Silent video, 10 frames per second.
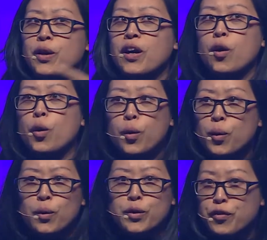
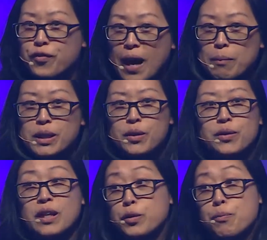hall or your family know
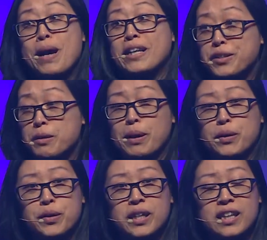that you're passionate about
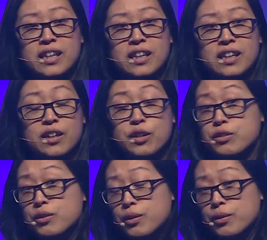cooking? He goes,
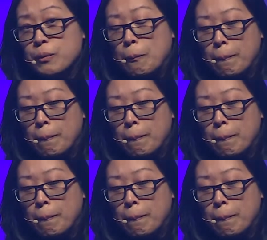no.